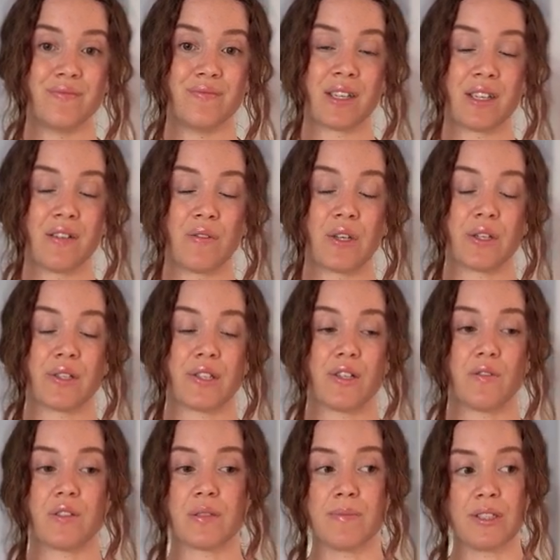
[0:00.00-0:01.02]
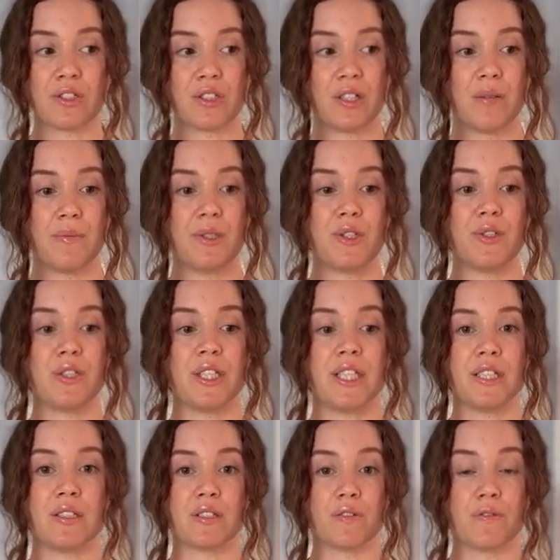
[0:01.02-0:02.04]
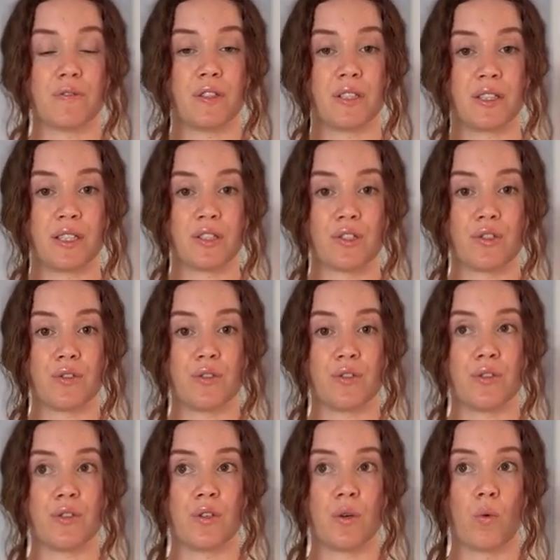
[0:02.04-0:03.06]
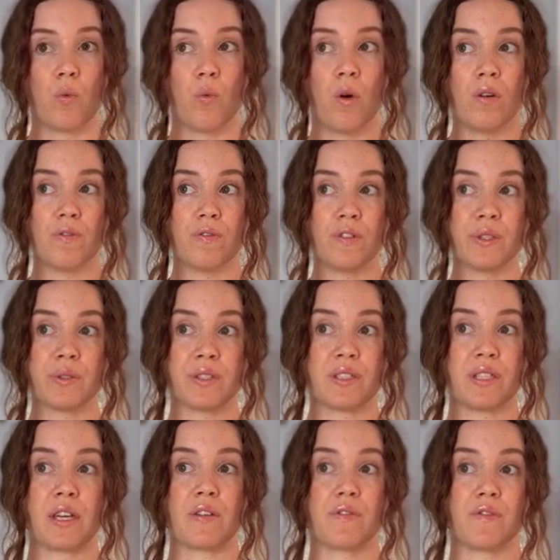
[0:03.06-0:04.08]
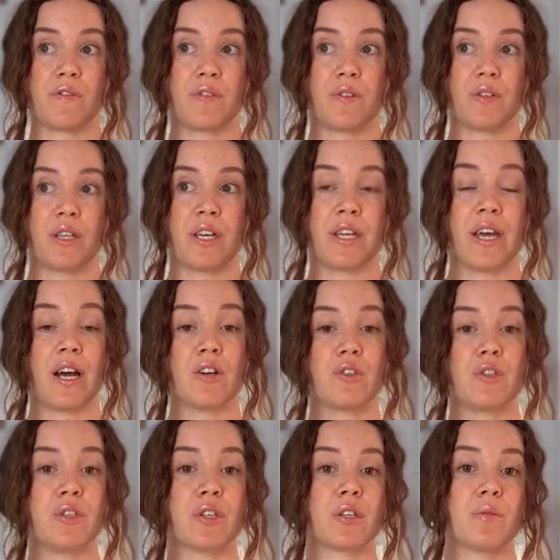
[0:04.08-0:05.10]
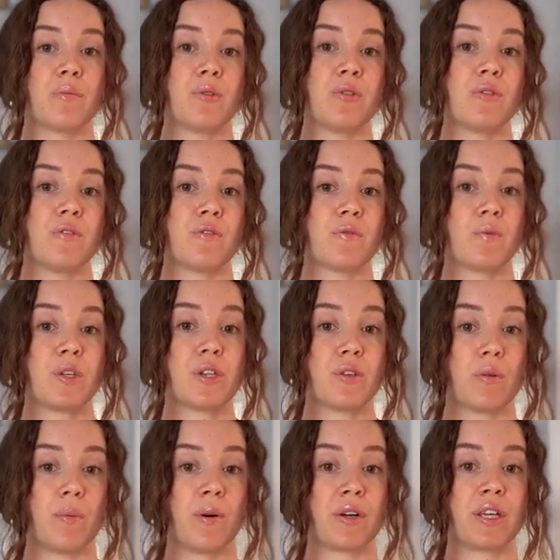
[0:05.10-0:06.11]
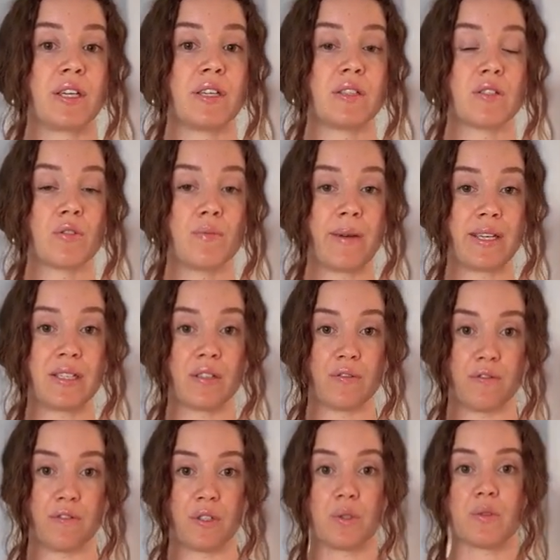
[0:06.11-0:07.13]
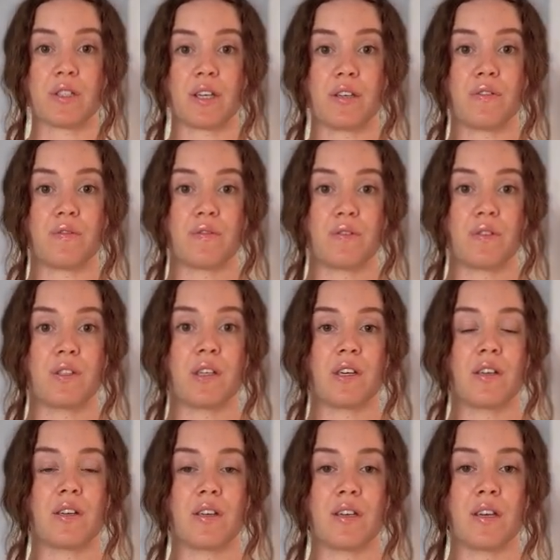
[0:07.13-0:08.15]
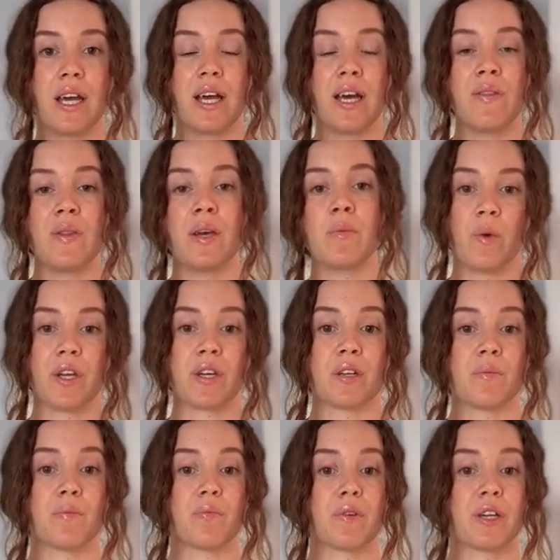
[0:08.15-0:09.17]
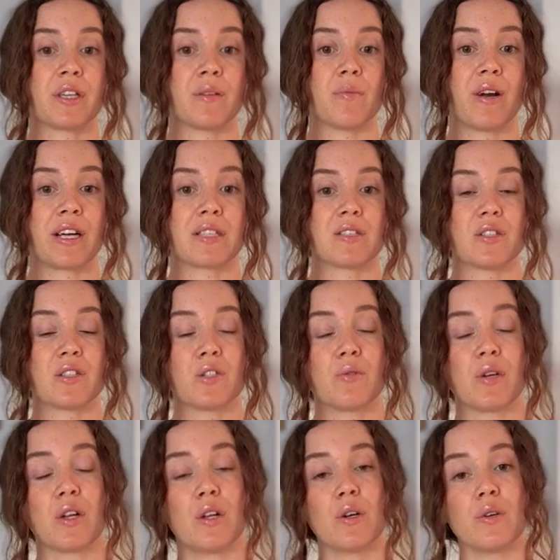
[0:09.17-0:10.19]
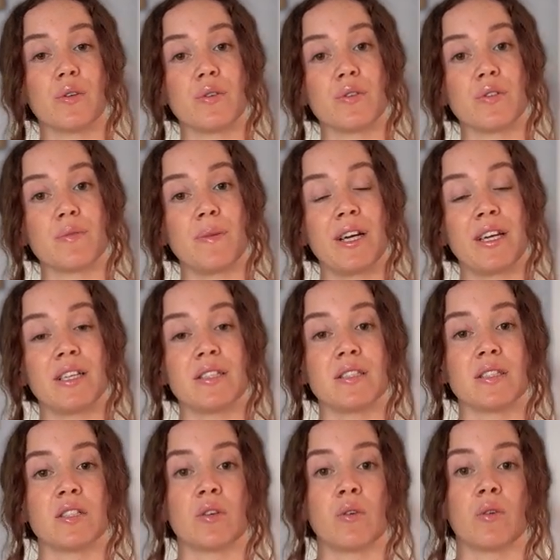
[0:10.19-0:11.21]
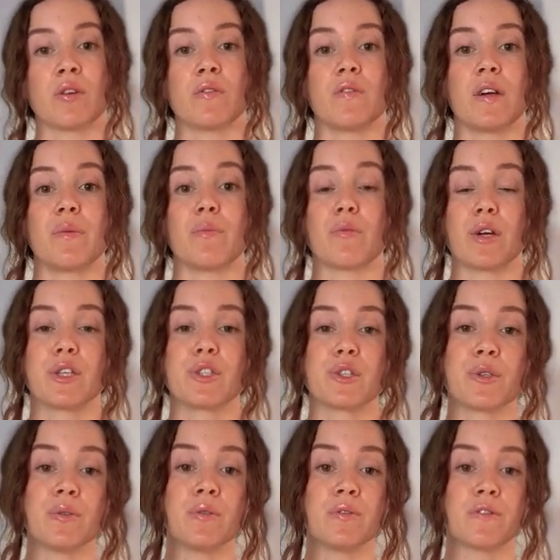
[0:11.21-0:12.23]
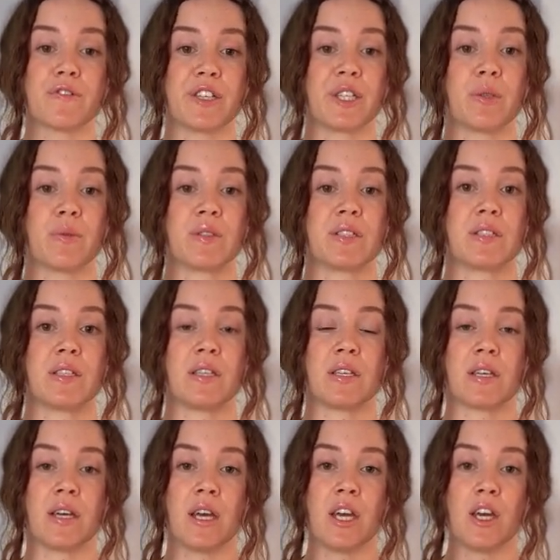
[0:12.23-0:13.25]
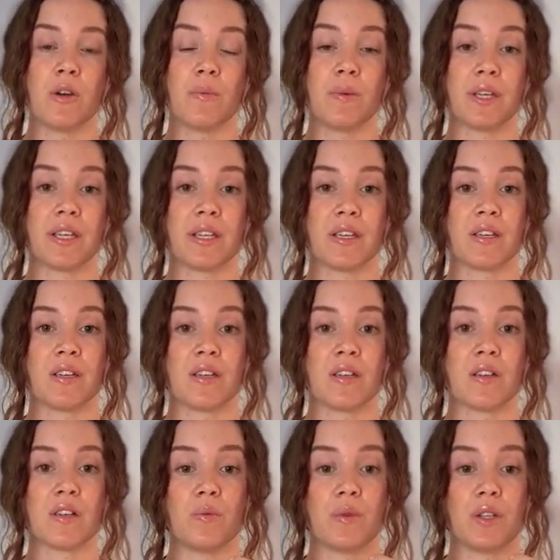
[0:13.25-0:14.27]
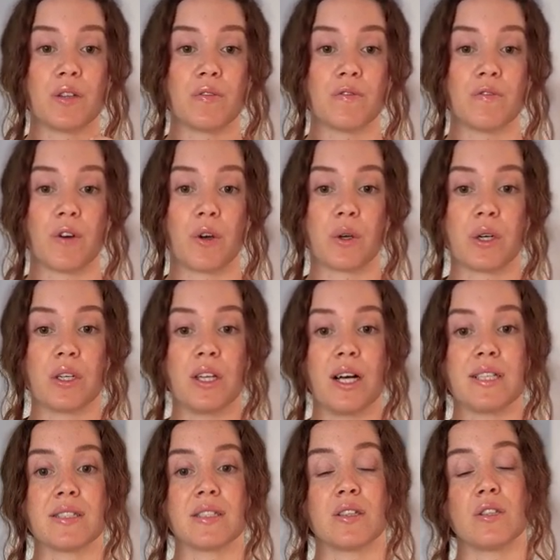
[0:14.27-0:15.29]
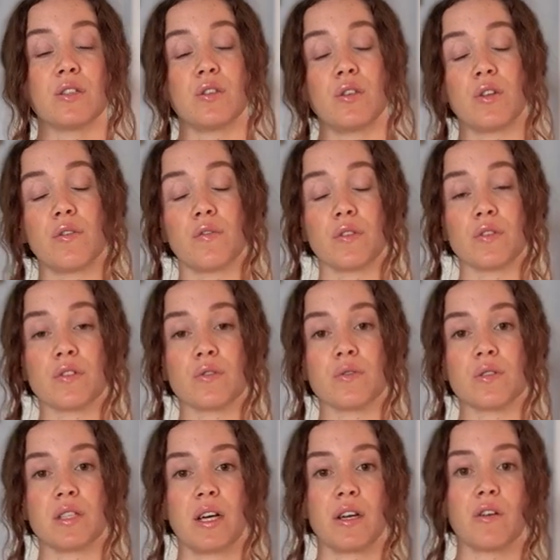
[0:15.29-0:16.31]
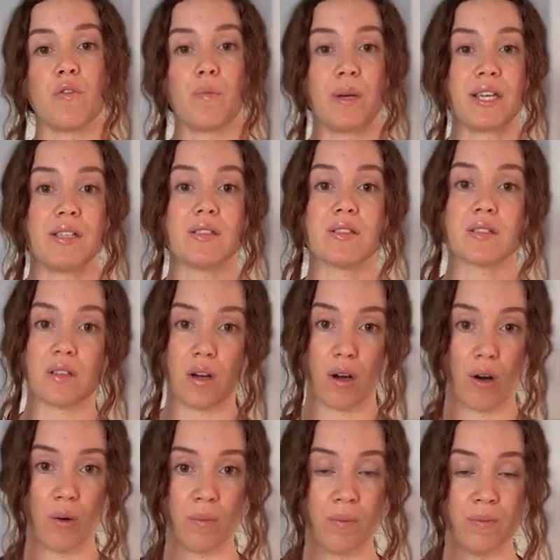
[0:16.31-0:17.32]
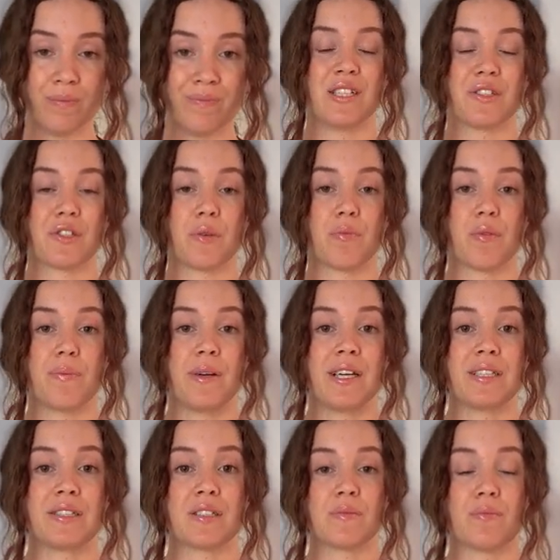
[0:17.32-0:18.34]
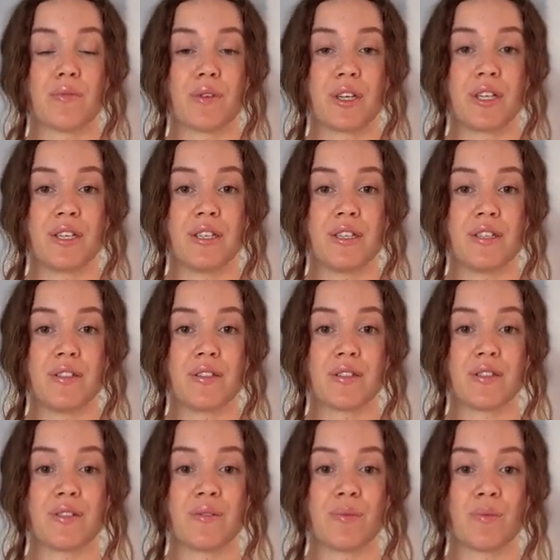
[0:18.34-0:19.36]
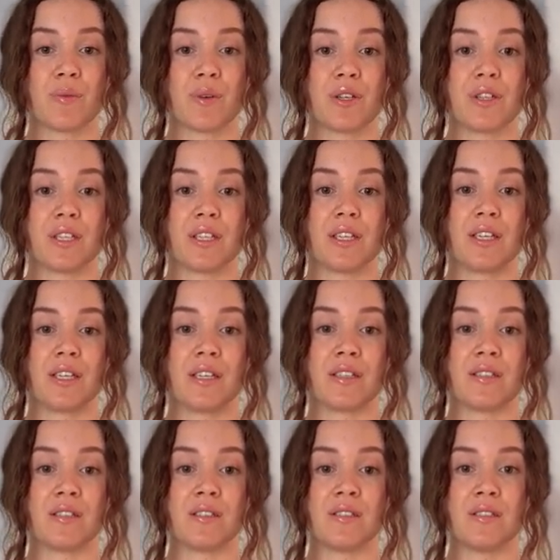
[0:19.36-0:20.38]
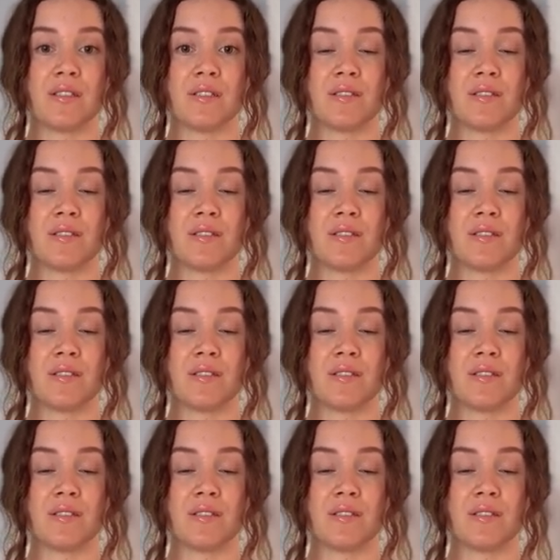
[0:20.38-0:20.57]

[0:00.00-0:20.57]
Giving yourself as much time as you need to feel into what feels safe and how you can move with your body to make it feel safe. And then we're going to bring the practice to a close by ending on a vibrational frequency, beginning with vocalizing the universal sound of peace, Om. So prepare to breathe, breathing in,